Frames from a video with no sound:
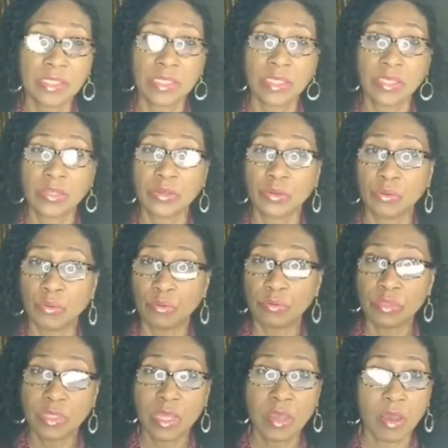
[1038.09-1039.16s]
you
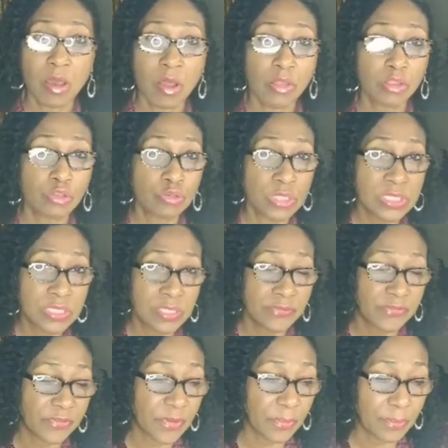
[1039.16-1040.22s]
know, all those
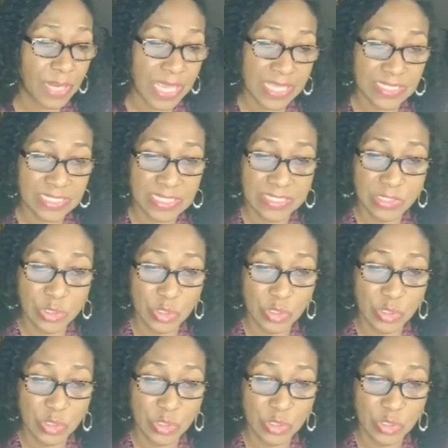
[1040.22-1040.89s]
different blessings.